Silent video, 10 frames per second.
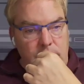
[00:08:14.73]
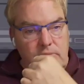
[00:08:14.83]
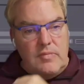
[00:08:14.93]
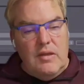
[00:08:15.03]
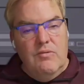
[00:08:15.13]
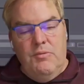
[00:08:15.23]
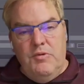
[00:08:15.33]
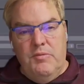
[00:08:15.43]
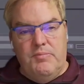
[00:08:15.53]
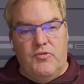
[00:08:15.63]
When we
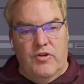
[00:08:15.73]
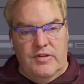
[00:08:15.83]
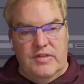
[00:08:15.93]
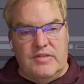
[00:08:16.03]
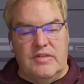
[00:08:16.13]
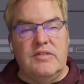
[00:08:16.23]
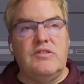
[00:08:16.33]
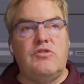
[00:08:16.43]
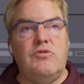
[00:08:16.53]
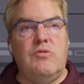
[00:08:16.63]
turn this
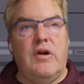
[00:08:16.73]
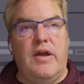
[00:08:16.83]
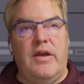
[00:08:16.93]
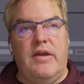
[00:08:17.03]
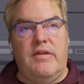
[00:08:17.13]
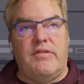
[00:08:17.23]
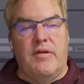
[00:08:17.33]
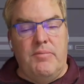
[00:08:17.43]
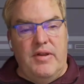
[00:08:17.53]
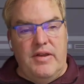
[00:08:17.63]
into a
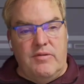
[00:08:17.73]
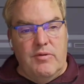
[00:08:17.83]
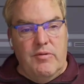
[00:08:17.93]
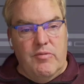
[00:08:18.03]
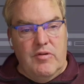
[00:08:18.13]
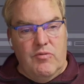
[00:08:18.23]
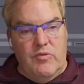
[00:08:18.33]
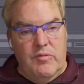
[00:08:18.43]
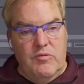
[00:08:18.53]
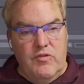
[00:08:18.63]
template, we will
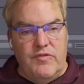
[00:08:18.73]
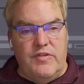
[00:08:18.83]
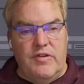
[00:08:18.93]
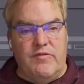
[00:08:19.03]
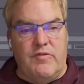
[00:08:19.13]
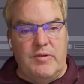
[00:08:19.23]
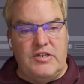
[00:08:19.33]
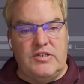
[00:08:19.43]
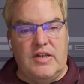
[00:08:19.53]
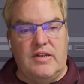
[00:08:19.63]
remove the information
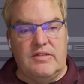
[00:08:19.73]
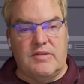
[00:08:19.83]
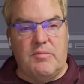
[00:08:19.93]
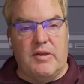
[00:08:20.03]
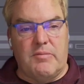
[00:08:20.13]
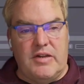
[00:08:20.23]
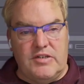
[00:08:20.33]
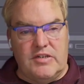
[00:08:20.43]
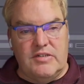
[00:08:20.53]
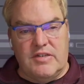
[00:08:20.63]
that it's a Blackmagic
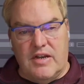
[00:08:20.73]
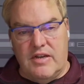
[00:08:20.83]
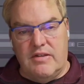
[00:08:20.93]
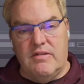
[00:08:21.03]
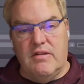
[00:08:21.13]
design